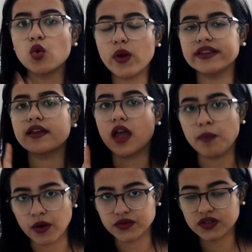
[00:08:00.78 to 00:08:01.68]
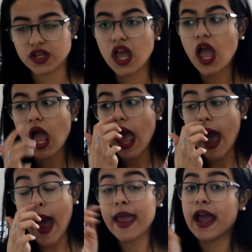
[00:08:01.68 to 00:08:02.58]
read about.
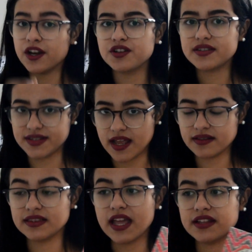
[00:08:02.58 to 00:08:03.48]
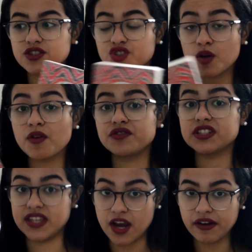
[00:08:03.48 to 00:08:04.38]
I understand that some of
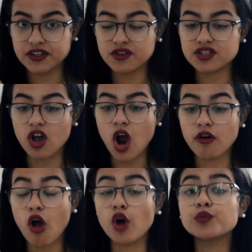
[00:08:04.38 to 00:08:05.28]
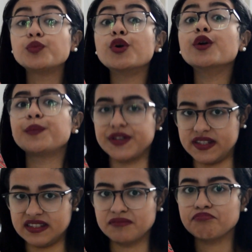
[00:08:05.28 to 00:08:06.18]
these characters are on
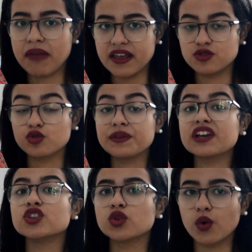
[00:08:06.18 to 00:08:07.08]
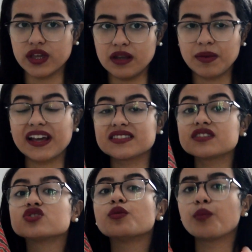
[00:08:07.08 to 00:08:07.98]
purpose made to be annoying, because
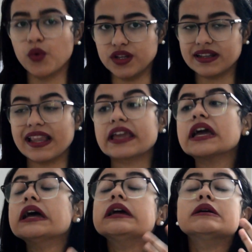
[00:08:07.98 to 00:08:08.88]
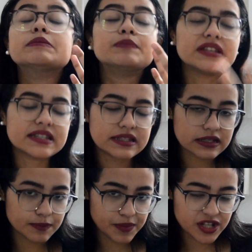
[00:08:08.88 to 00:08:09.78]
that's the point. Like
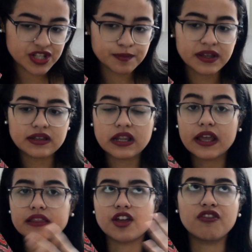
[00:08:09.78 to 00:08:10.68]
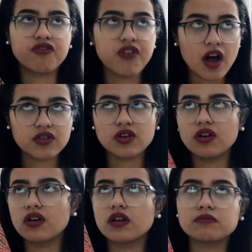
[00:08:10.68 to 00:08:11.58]
Mrs. Bingley, their
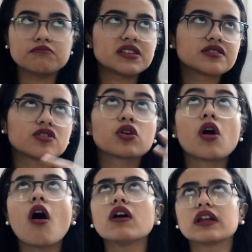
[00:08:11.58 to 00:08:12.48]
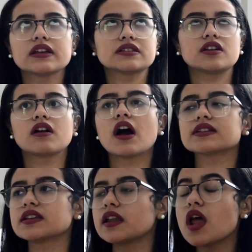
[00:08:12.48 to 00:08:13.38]
father, Mr. Collins, their
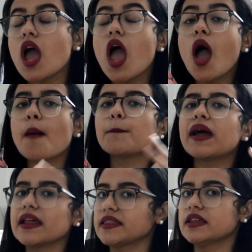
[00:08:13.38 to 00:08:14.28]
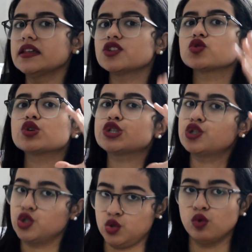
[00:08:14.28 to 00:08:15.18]
cousin. But I think it was
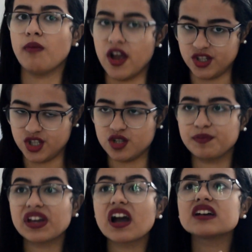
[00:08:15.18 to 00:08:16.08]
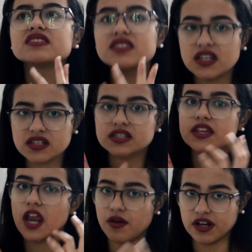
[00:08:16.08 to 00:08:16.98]
too much, because these
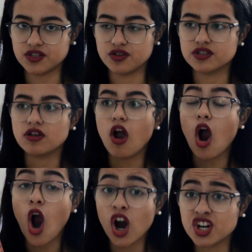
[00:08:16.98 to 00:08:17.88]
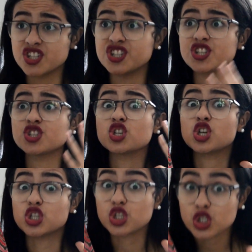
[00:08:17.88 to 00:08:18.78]
characters are just
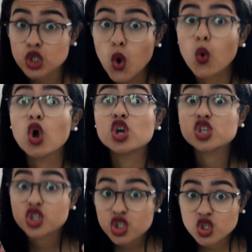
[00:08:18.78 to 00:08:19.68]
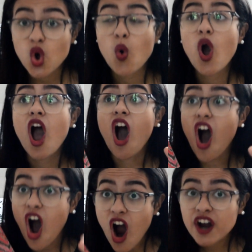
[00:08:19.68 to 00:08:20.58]
so
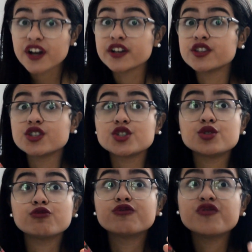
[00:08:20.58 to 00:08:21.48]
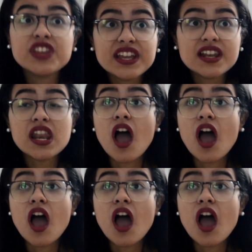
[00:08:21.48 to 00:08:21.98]
hard to feel,